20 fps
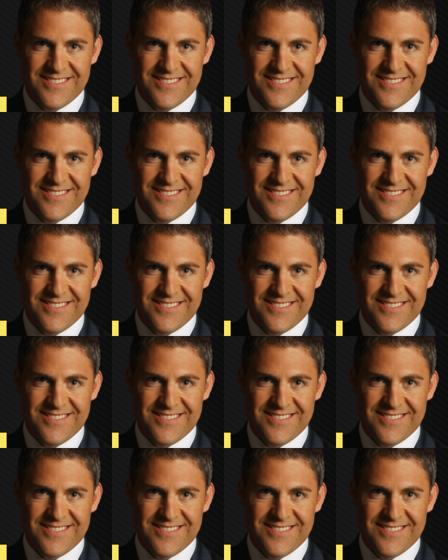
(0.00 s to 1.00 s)

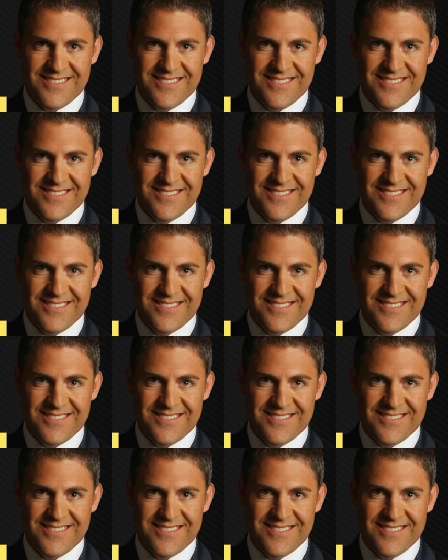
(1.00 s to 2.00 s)

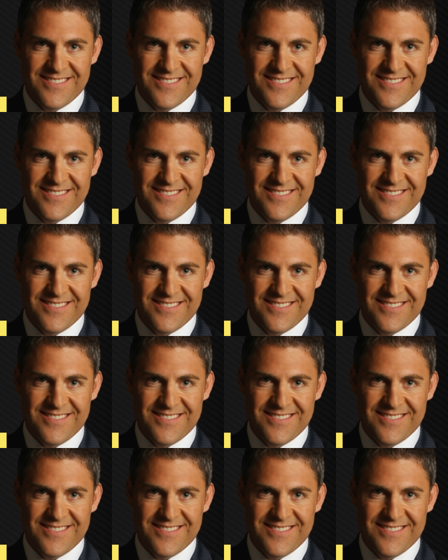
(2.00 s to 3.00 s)

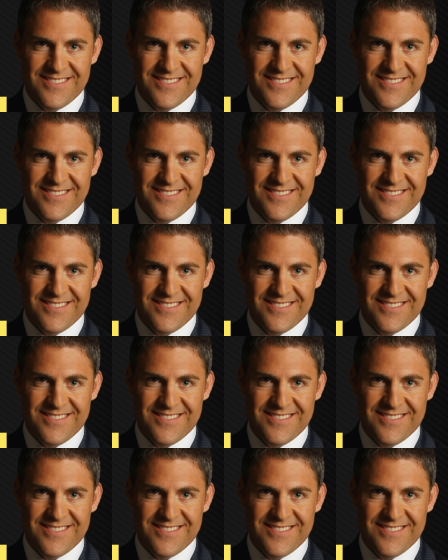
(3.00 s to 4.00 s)

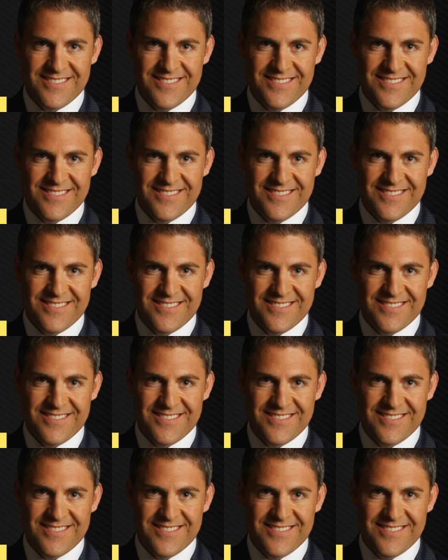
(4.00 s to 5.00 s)

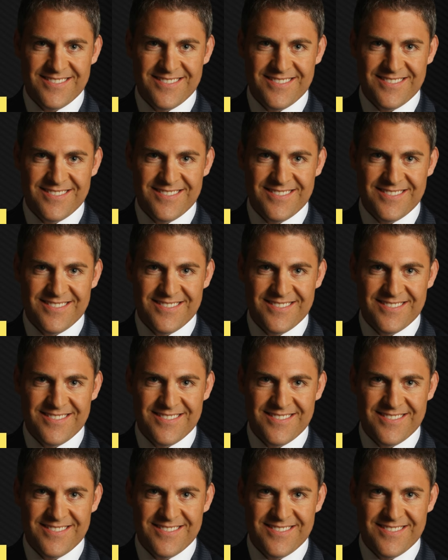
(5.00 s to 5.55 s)
(no lip movement)